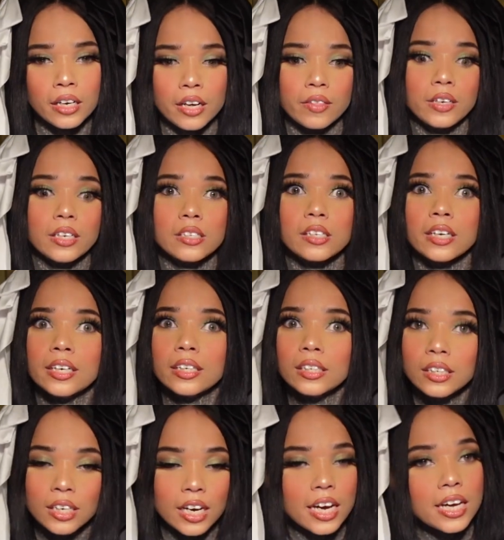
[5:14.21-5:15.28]
and then it's like
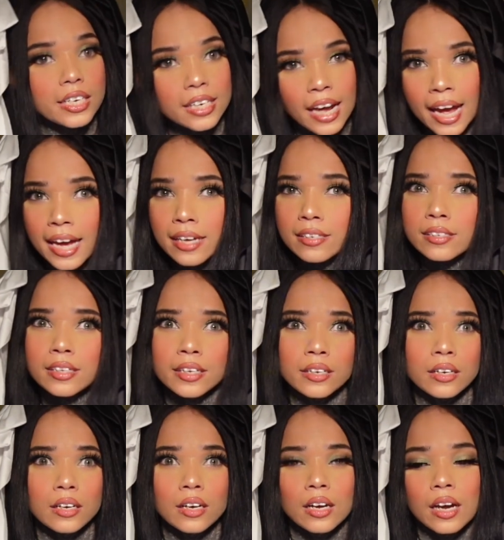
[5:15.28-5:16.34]
it tanks it,